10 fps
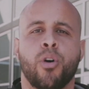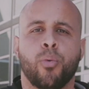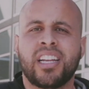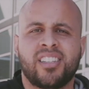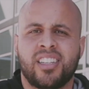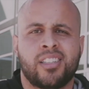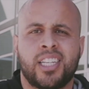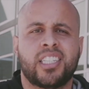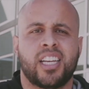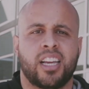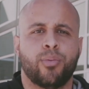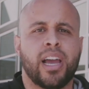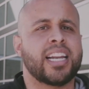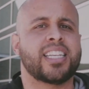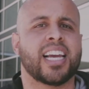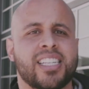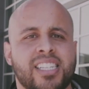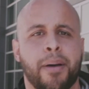What is this teaching? We got to take a step